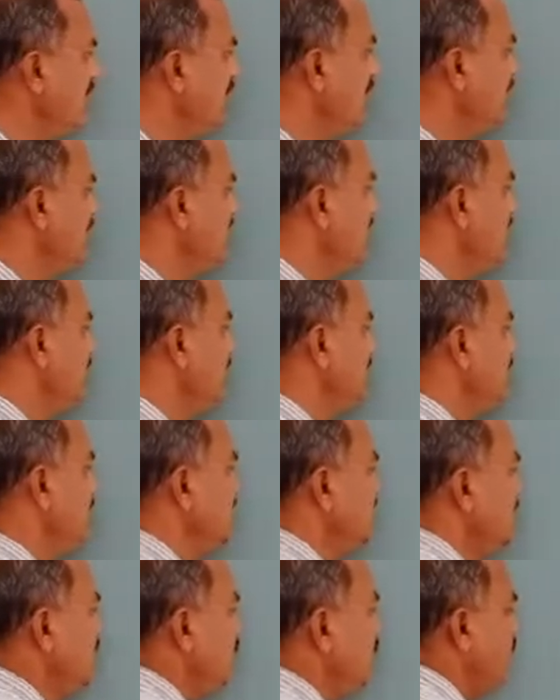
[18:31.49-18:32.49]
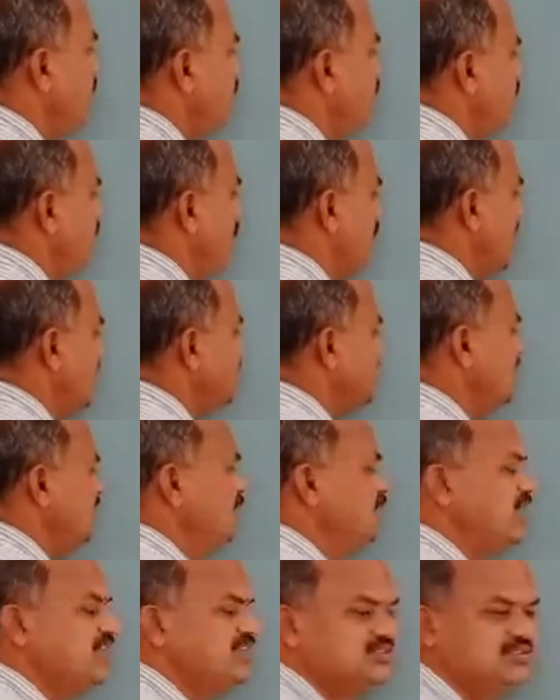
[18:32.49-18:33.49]
Here V with the potential
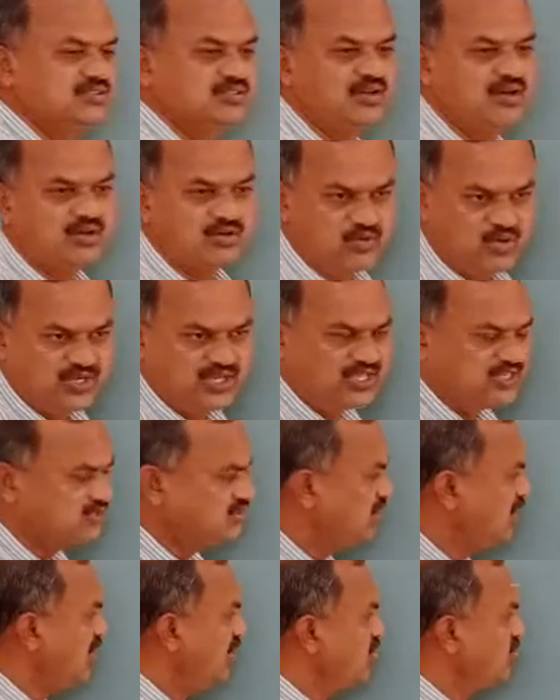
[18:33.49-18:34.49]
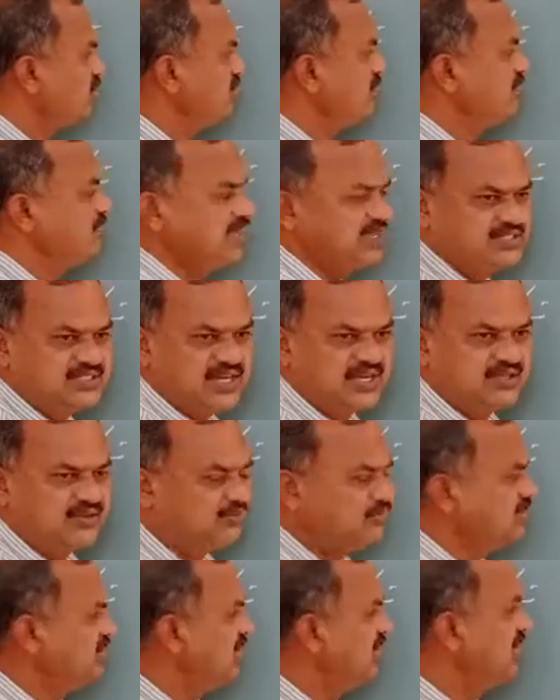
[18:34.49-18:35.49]
difference or voltage to be
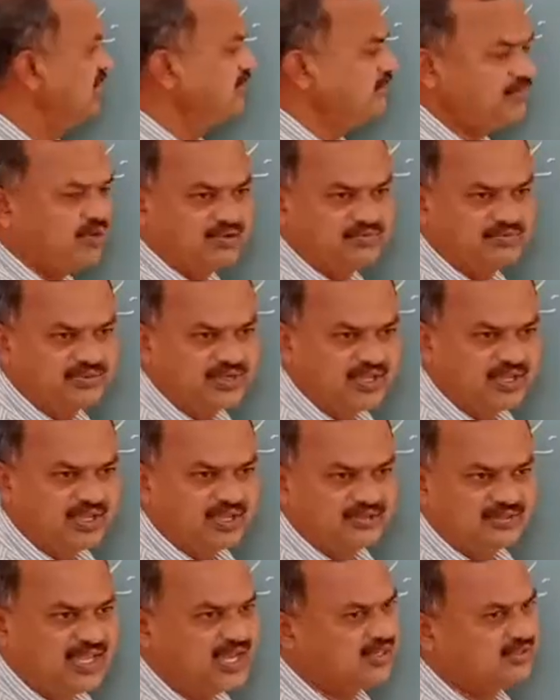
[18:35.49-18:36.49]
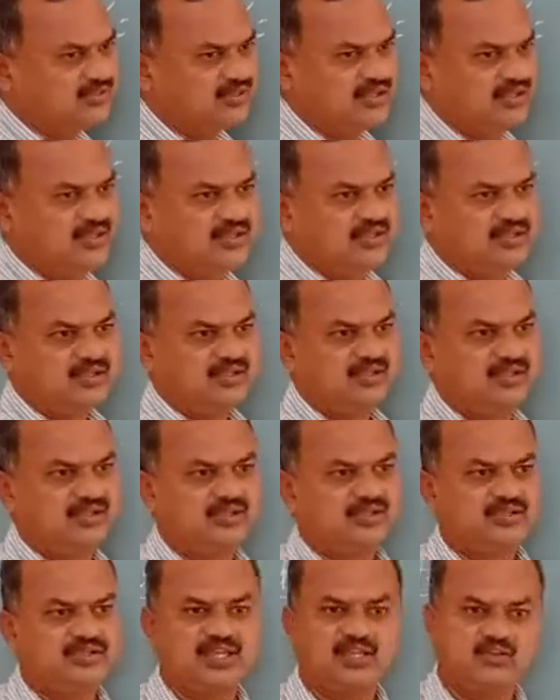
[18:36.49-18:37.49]
measured with the help of that
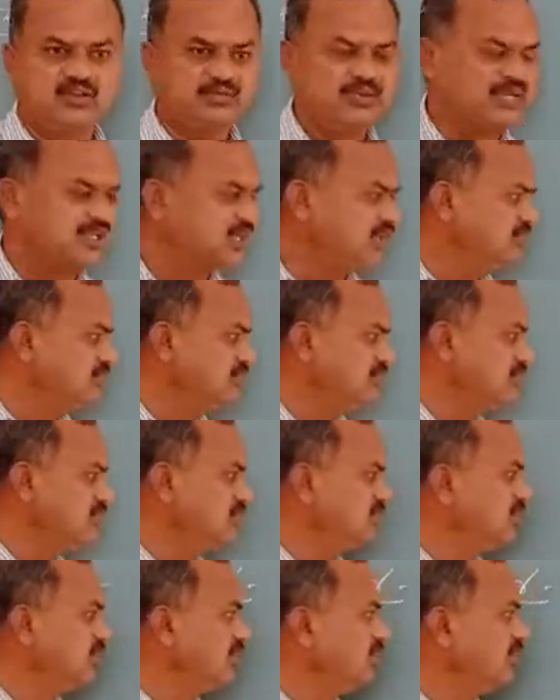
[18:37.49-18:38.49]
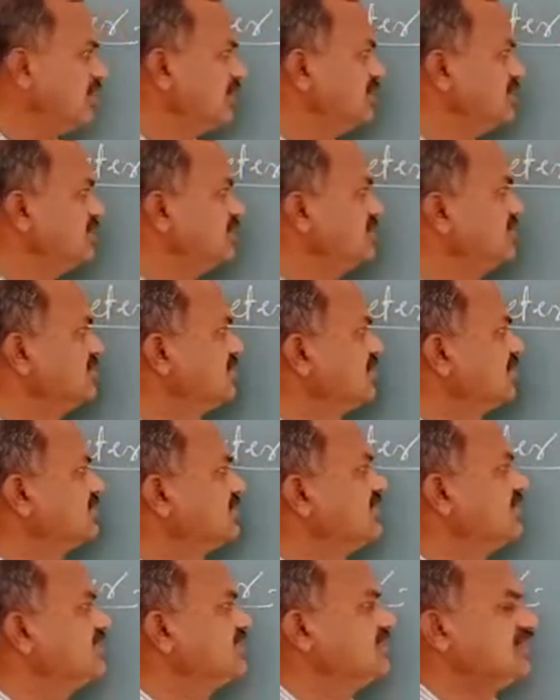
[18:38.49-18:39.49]
galvanometer. This is
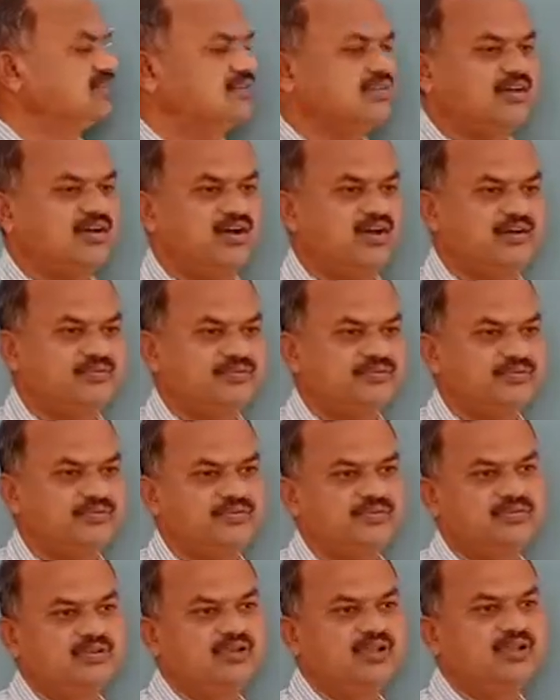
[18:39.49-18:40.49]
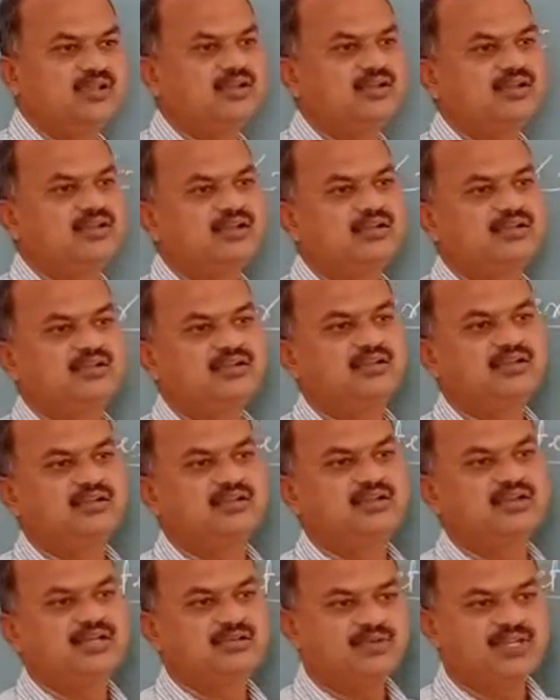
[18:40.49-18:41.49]
construction of
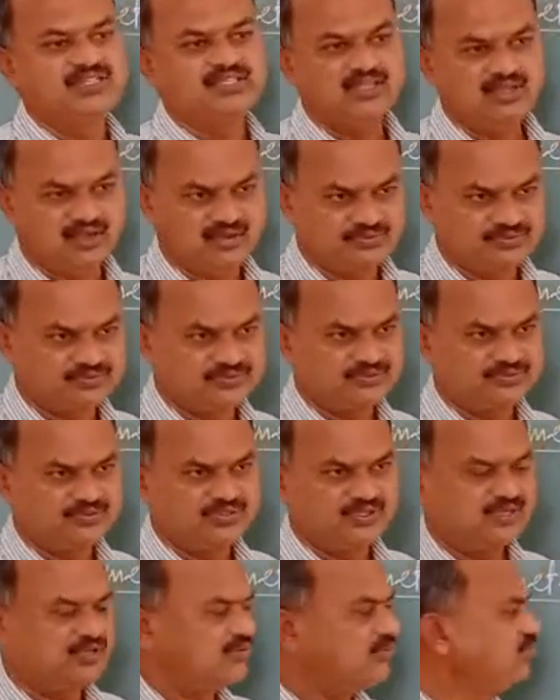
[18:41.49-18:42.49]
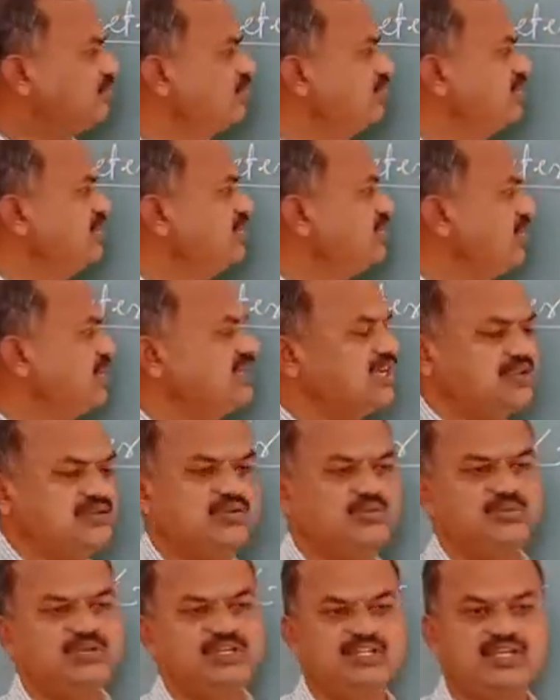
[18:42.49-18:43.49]
conversion of moving coil
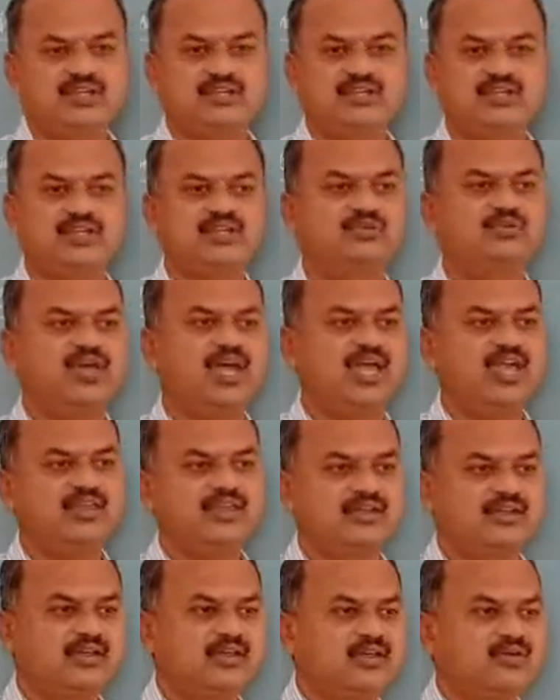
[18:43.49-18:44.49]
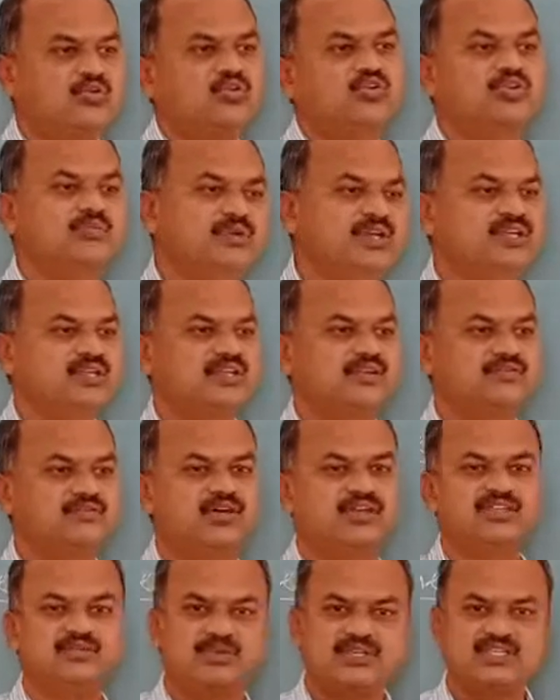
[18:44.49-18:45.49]
galvanometer into an voltmeter
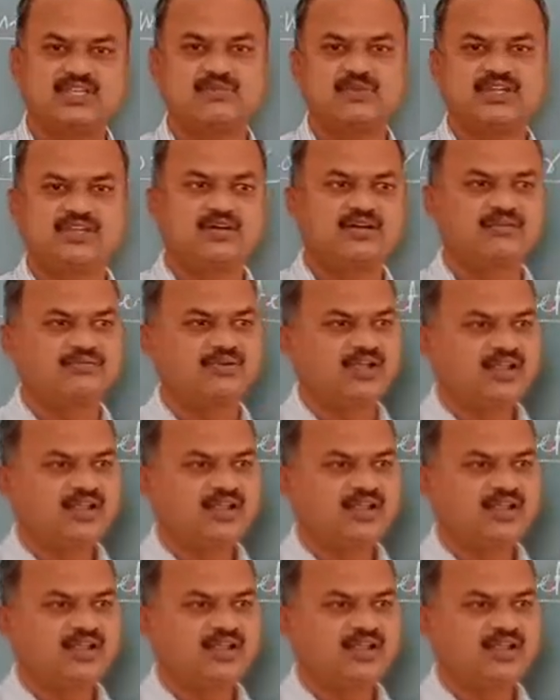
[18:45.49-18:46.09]
for the measurement of